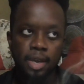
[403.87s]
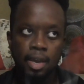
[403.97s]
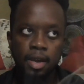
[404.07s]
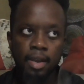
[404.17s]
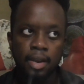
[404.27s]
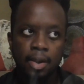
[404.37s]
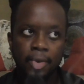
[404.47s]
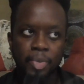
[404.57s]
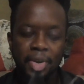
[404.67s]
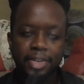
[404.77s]
again, I
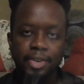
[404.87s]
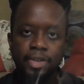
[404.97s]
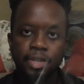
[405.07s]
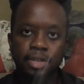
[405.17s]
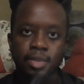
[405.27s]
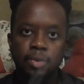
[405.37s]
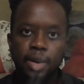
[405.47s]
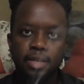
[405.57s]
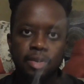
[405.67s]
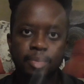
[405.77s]
want to bring to your attention
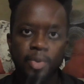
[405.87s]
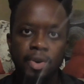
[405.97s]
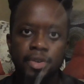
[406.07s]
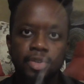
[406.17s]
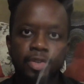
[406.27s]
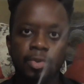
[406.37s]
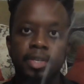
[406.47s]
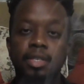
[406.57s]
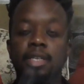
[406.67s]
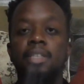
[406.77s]
why it's important to
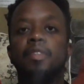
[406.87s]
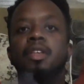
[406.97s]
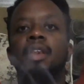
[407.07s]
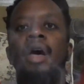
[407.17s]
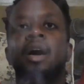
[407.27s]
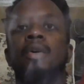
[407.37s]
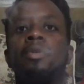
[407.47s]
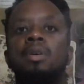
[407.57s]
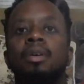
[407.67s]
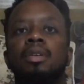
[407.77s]
exist in the
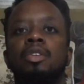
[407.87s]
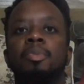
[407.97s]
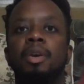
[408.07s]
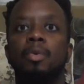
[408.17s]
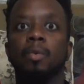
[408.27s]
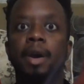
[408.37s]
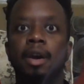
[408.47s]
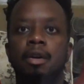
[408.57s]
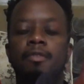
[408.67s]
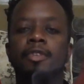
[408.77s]
now, to be
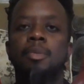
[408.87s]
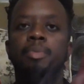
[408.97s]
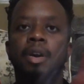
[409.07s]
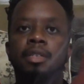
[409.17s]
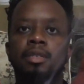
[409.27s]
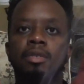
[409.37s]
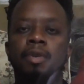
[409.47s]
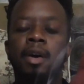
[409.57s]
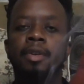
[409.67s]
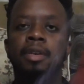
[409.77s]
aware of your present
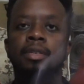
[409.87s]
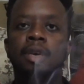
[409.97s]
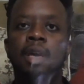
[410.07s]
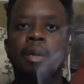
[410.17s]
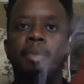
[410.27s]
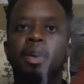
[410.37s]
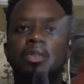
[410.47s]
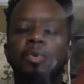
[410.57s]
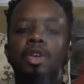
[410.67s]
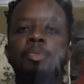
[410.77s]
surroundings,
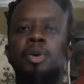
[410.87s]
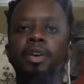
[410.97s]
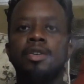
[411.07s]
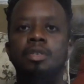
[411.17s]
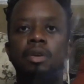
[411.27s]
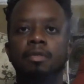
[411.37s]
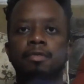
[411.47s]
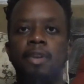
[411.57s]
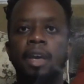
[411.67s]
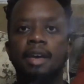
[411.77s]
because when you put yourself
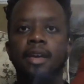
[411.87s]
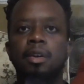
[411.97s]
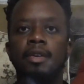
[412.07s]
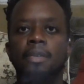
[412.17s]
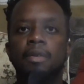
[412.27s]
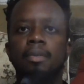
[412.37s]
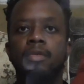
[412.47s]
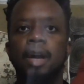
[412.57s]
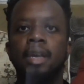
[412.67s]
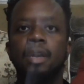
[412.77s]
right here,
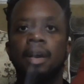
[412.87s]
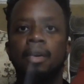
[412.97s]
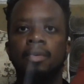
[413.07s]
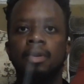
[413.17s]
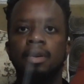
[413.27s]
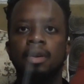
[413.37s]
right now,